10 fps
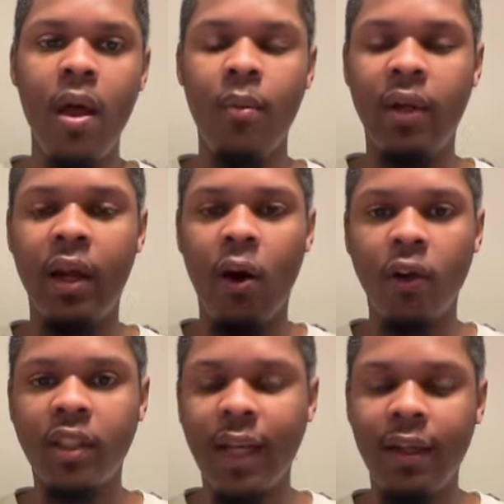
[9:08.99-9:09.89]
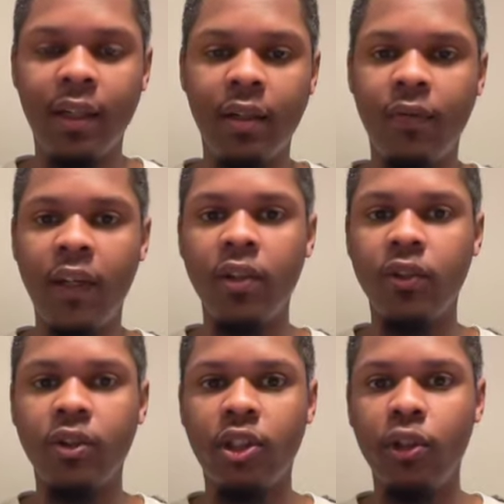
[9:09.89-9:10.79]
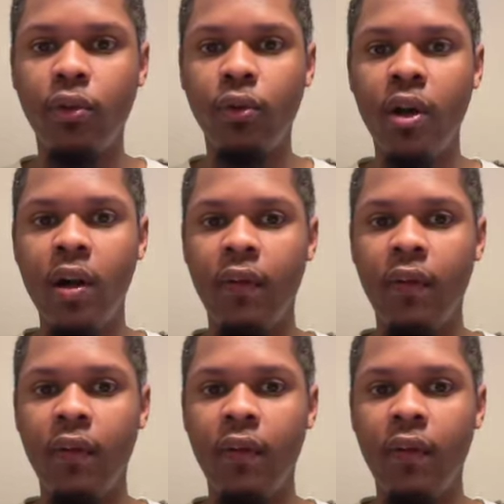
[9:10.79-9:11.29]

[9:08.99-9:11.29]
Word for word: but they are solid defenders too